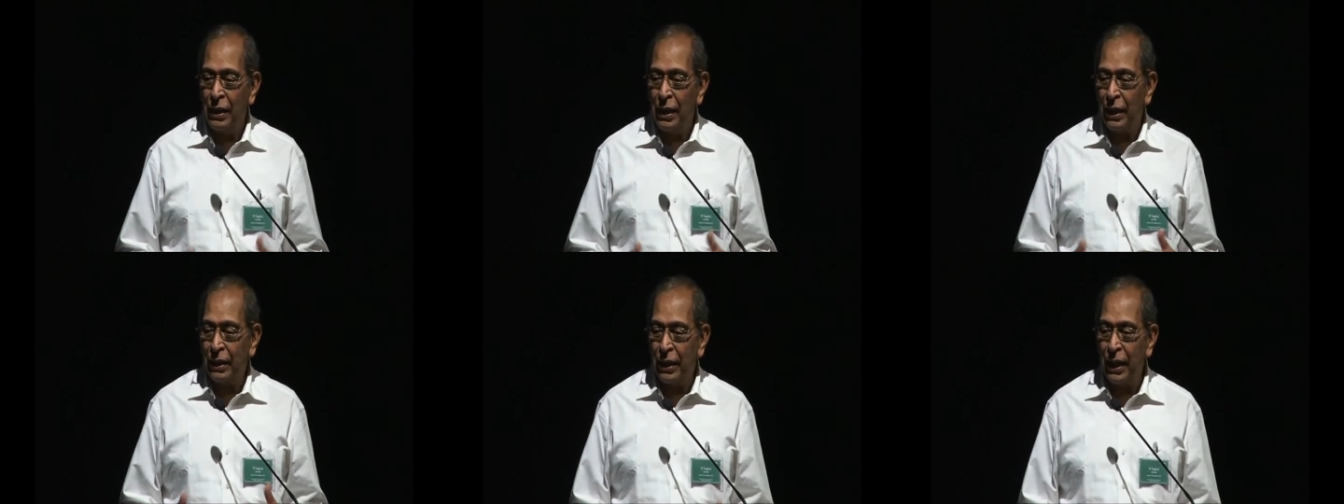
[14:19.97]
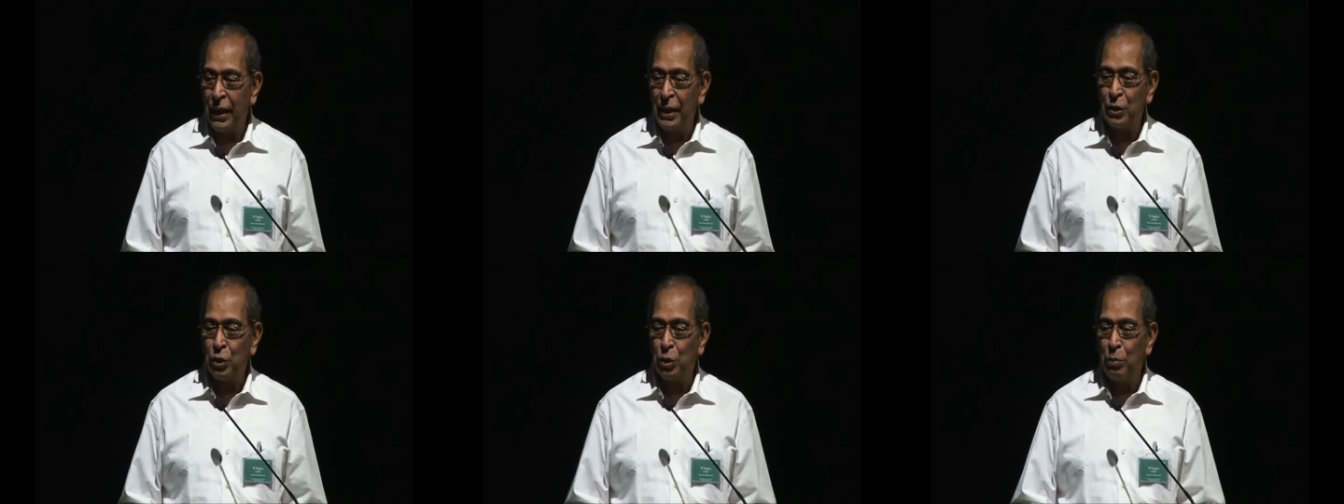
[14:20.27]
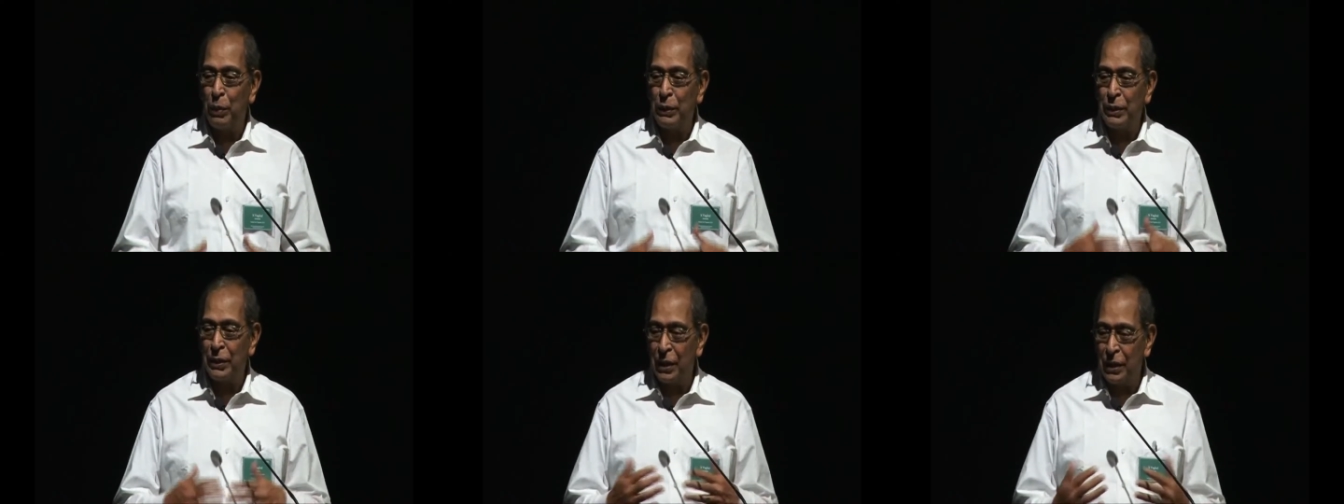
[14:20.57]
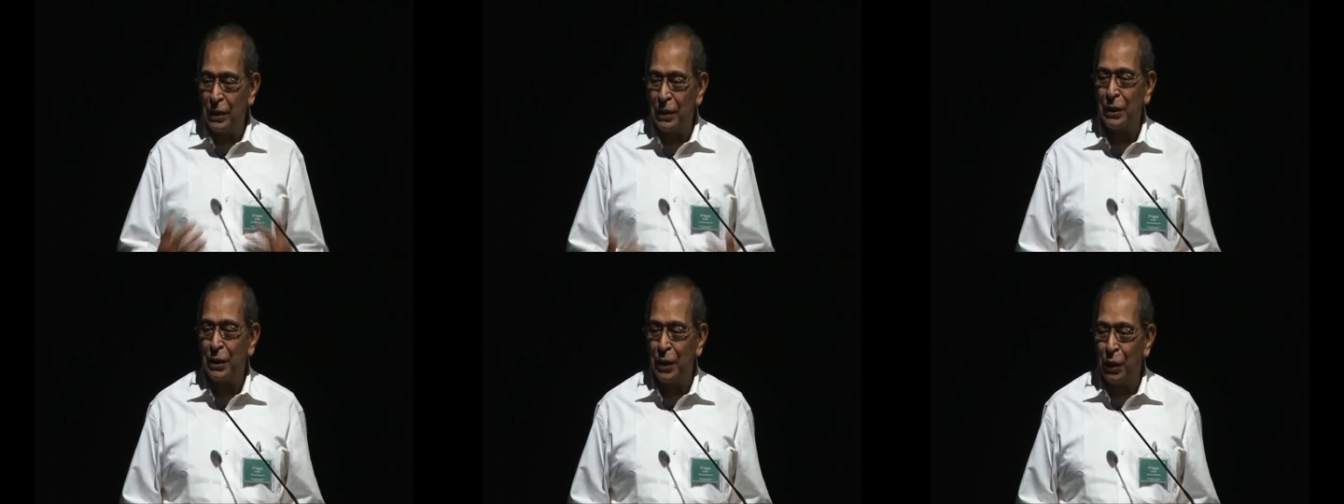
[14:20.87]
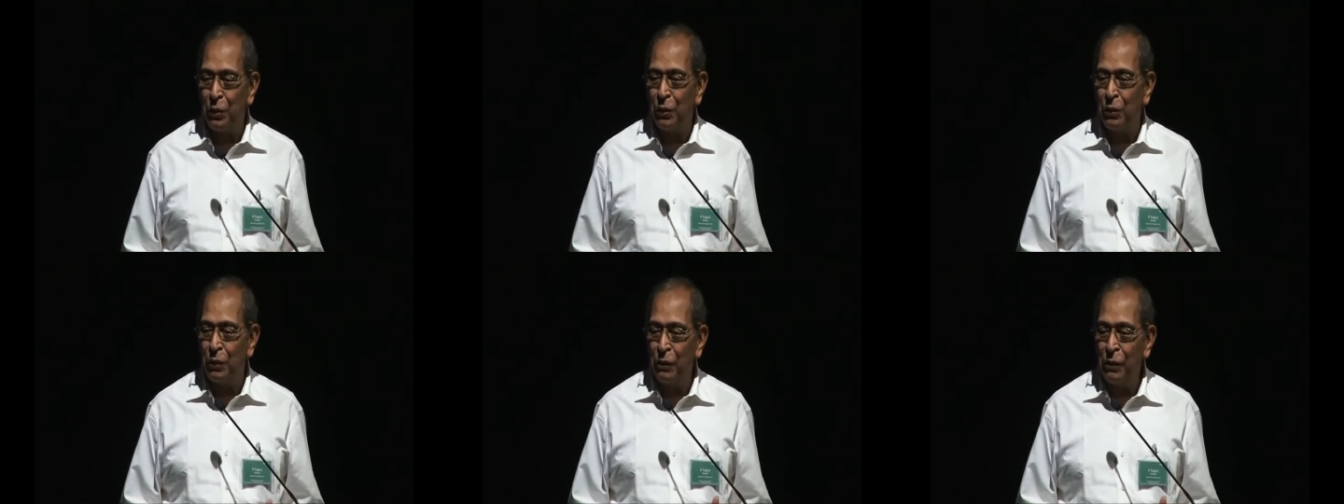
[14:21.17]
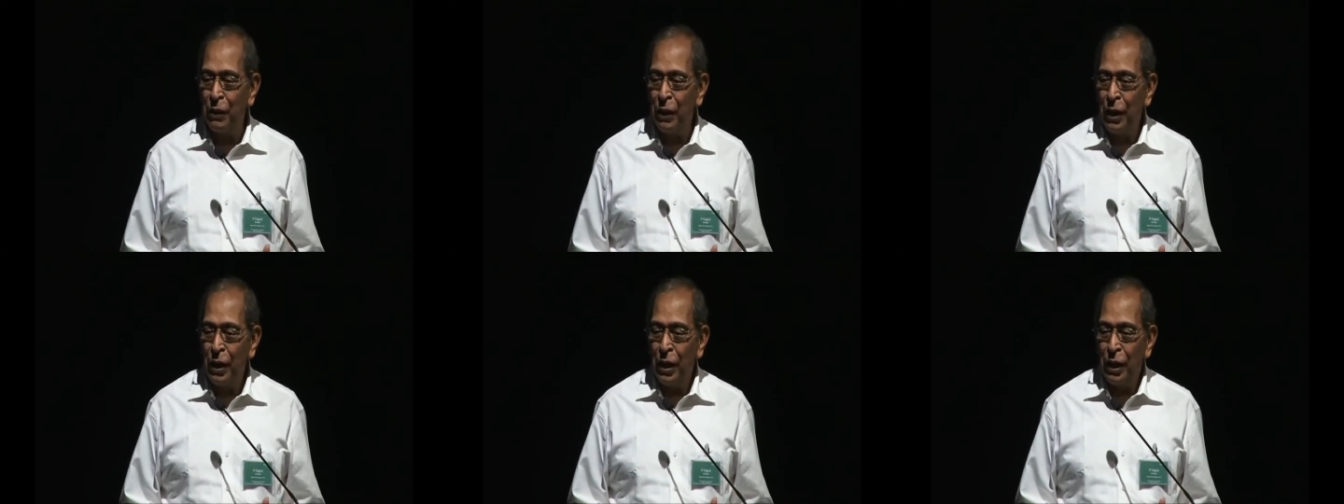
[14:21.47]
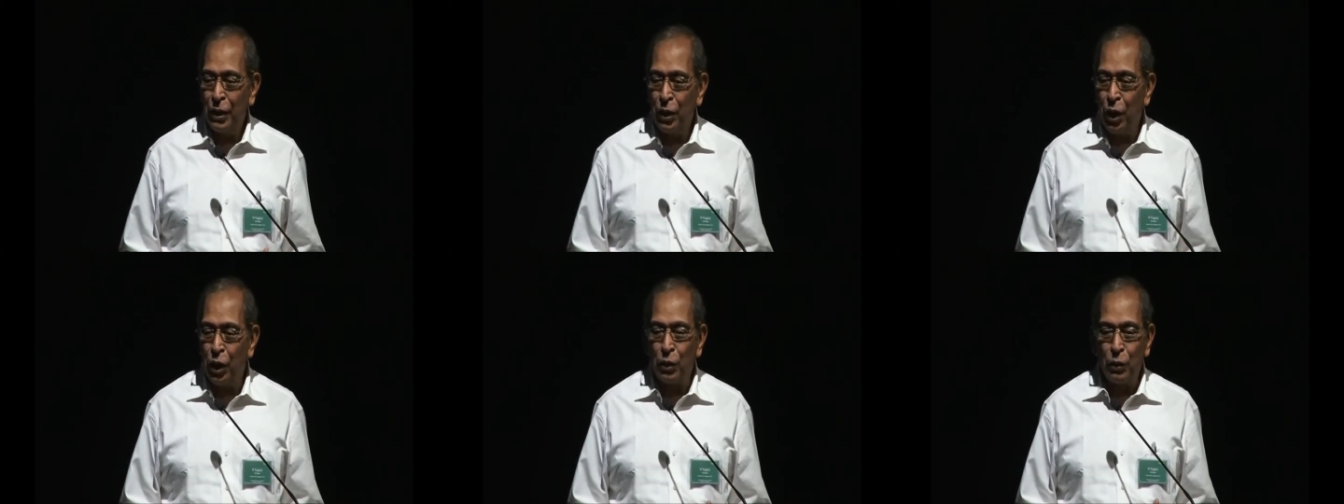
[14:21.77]
a king should be sensitive
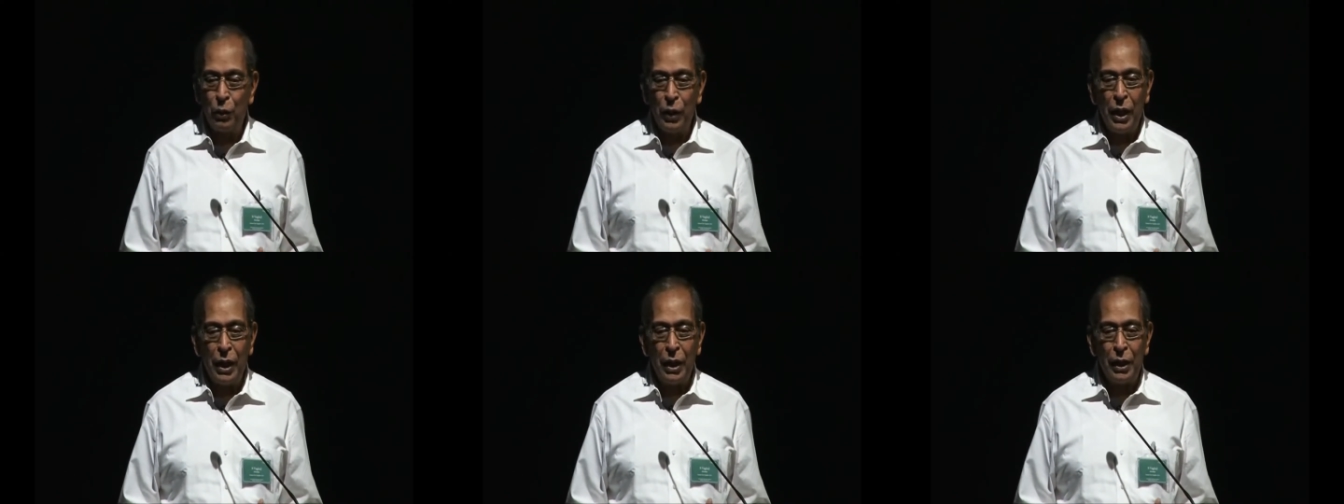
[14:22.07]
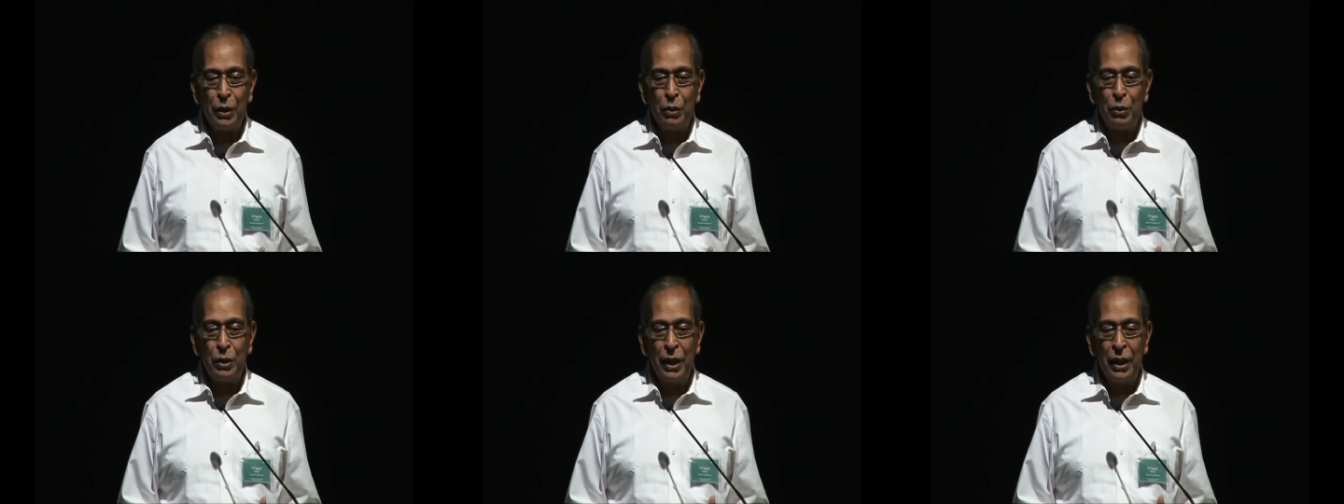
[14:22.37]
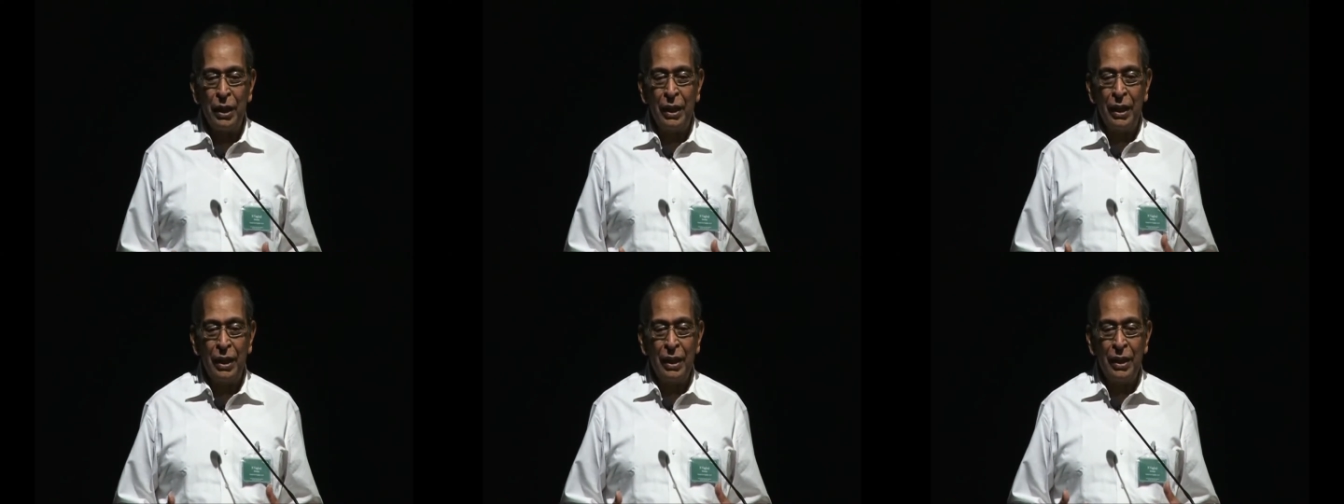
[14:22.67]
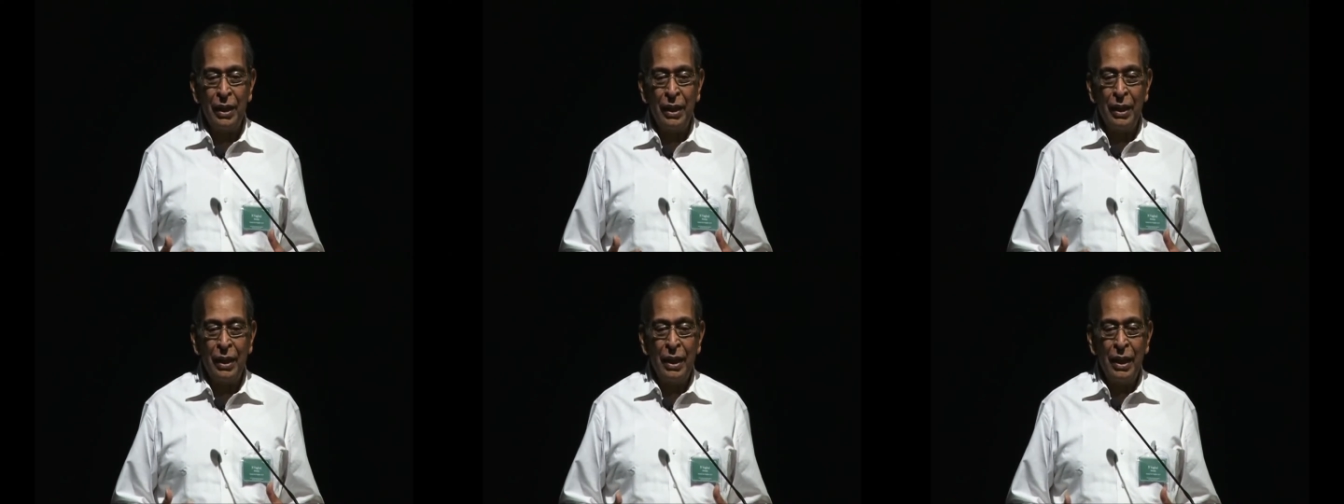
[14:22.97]
not only to the